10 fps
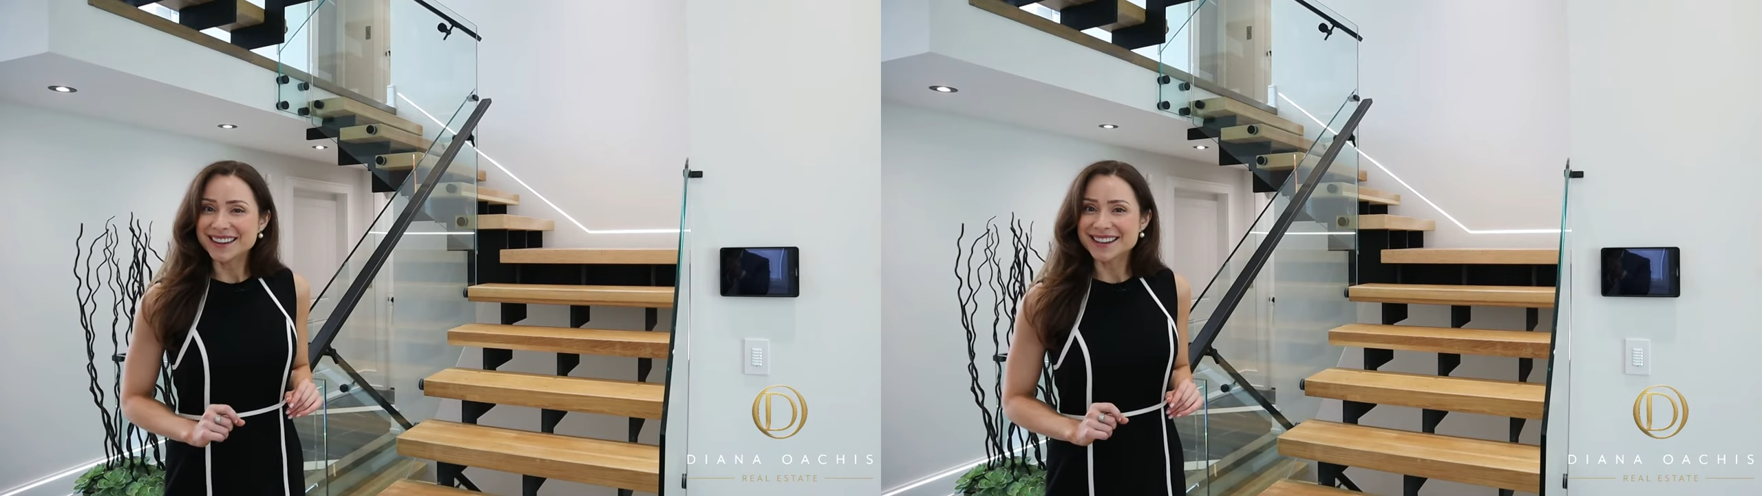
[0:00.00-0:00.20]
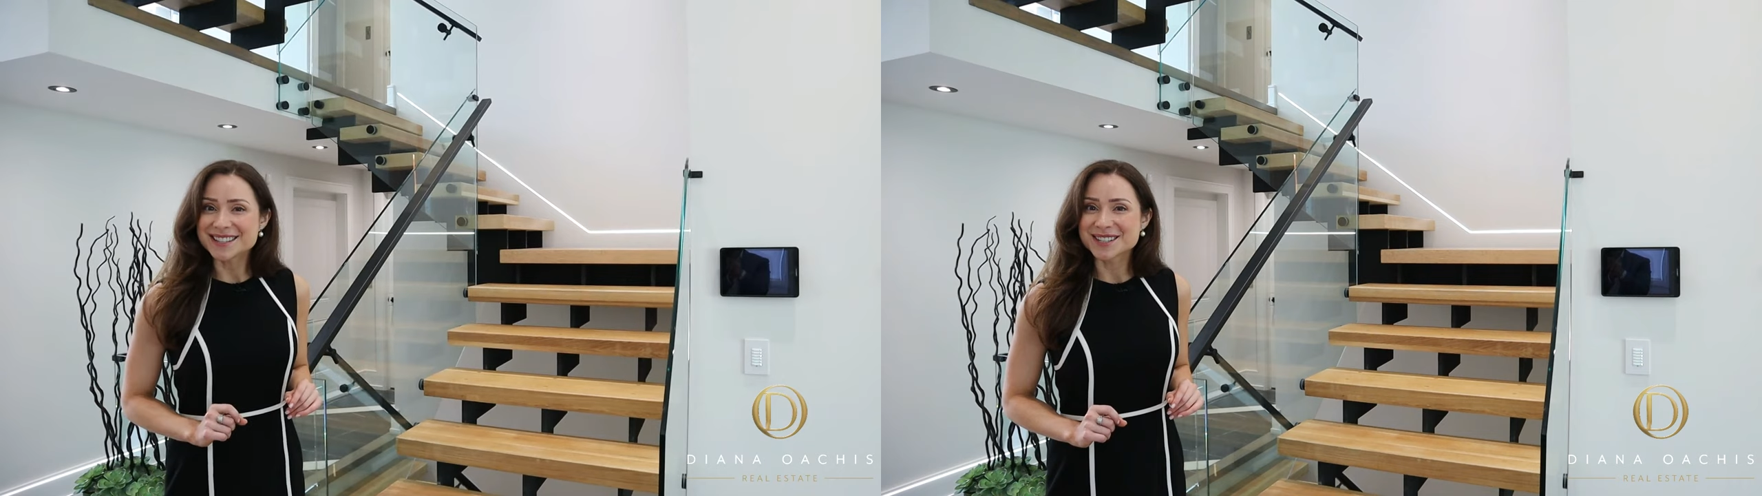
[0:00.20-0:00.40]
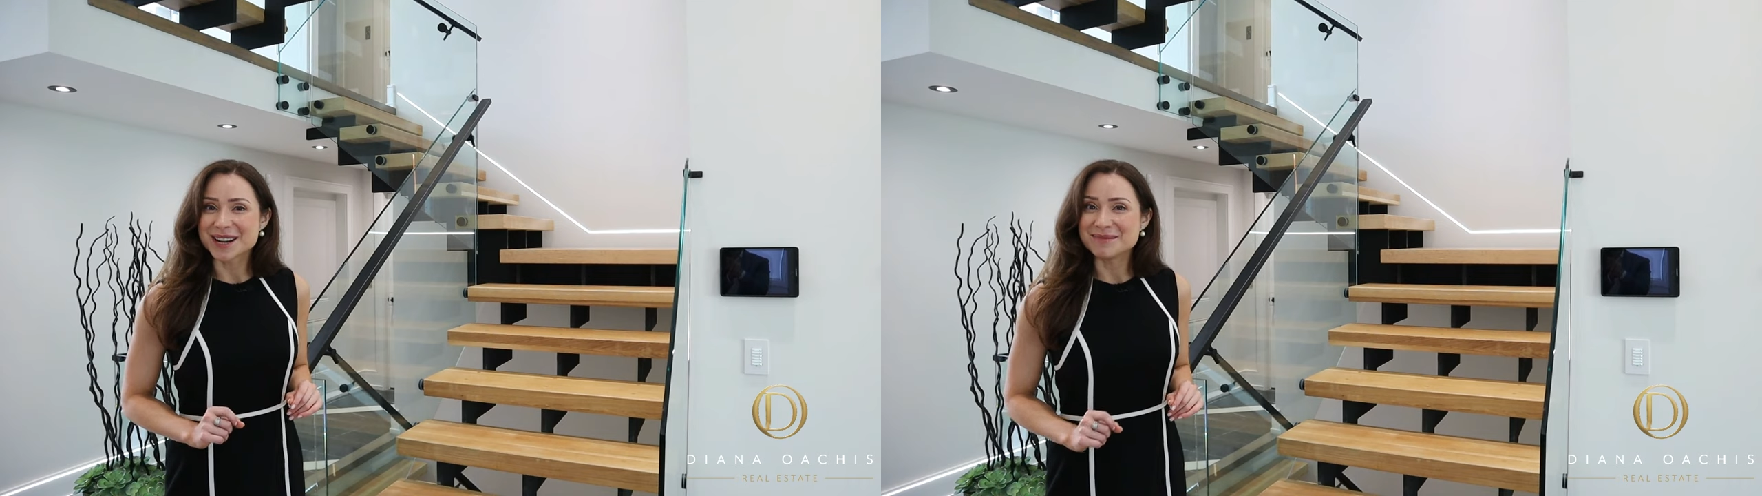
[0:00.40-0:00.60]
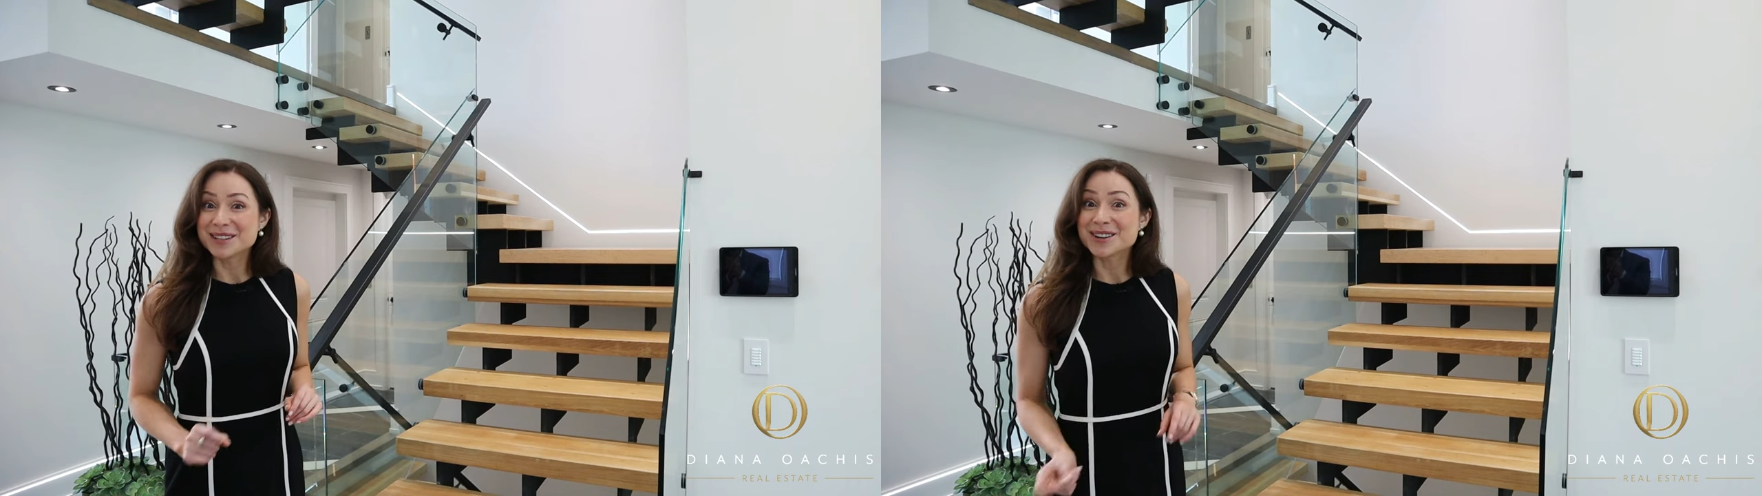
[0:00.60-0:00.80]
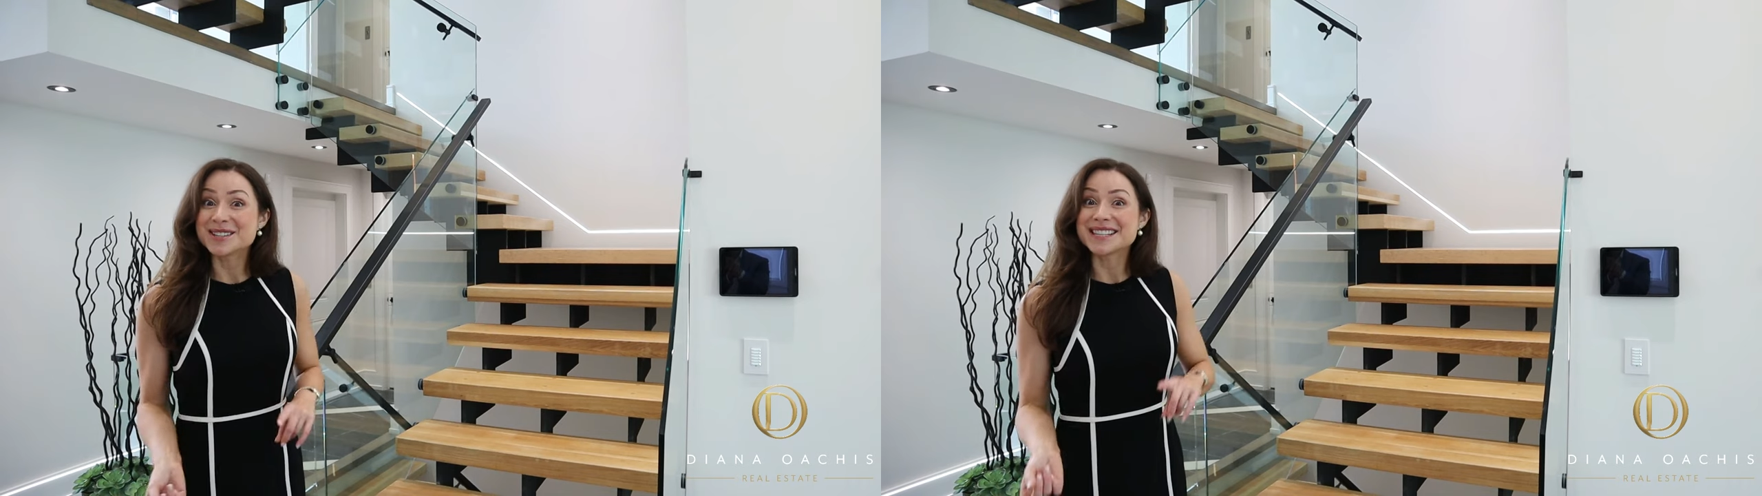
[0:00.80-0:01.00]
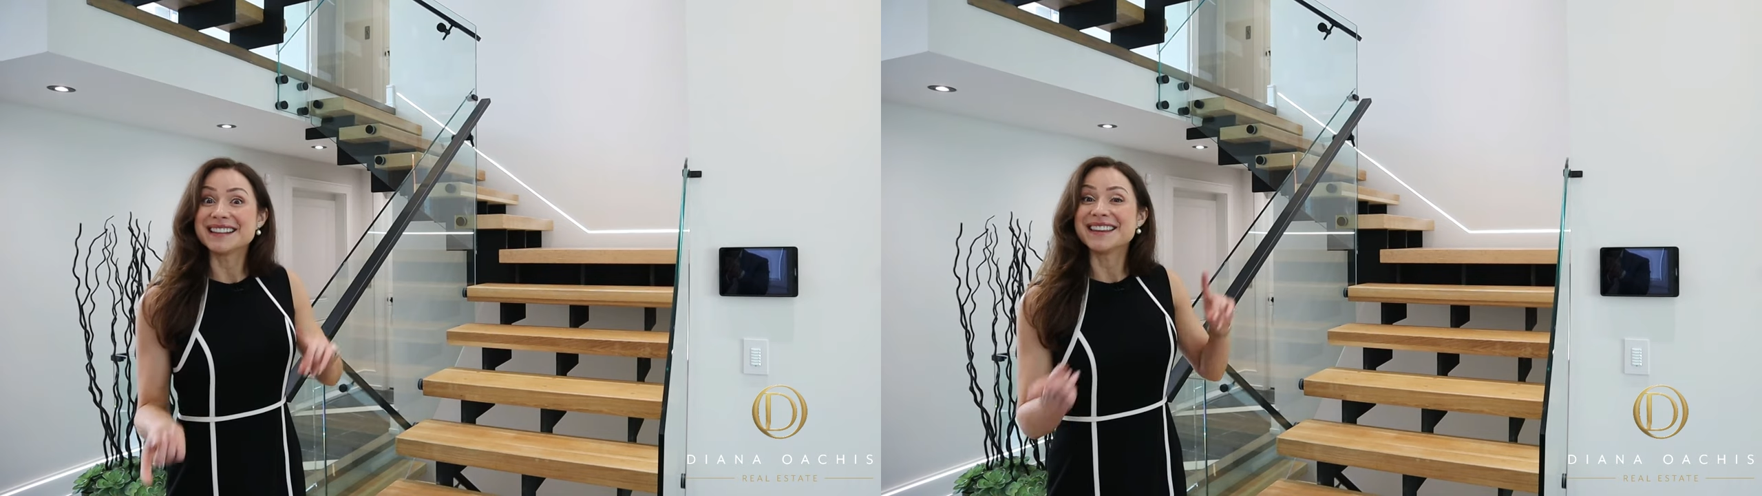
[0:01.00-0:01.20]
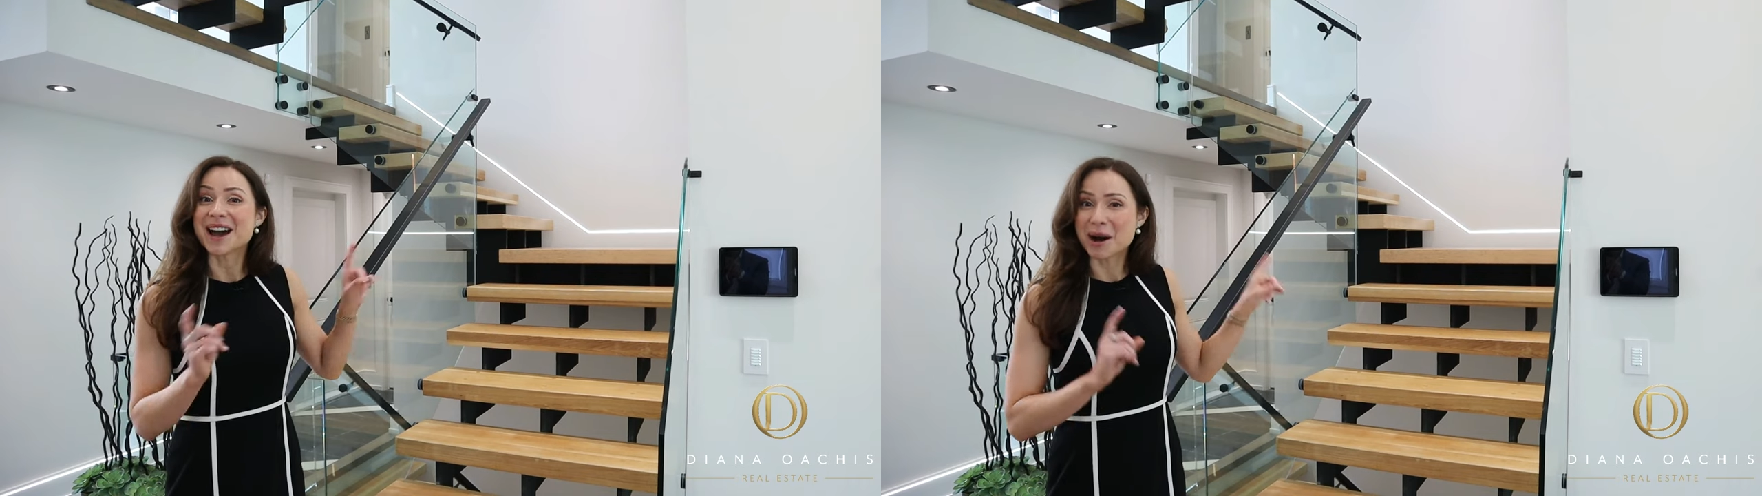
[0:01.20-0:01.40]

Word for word: think it's time to go see the